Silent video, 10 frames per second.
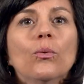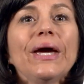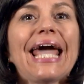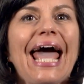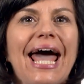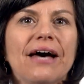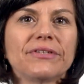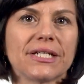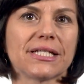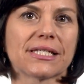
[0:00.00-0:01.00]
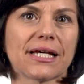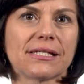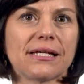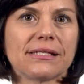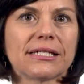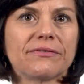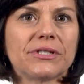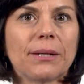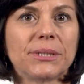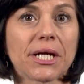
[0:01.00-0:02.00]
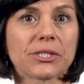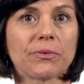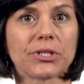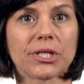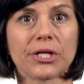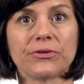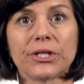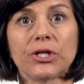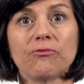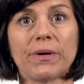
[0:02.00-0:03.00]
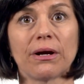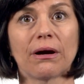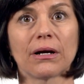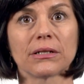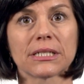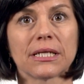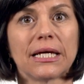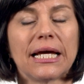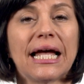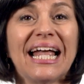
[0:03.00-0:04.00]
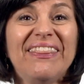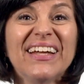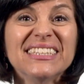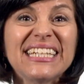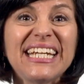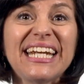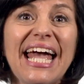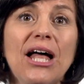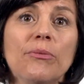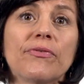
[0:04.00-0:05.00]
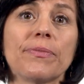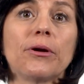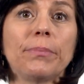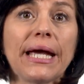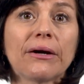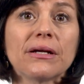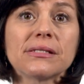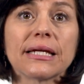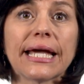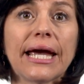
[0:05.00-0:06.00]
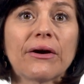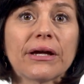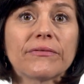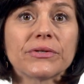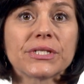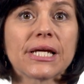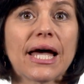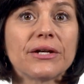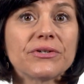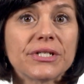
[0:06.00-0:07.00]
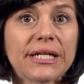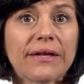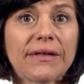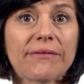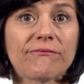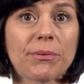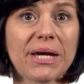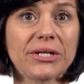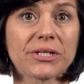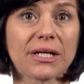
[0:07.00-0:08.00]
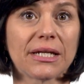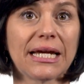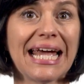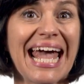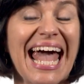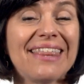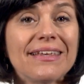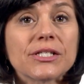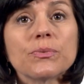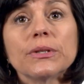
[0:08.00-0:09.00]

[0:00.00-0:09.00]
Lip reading: We have to discuss sensitive subjects with children who've been hurt. They'll need help from their parents and caregivers to understand the information, and this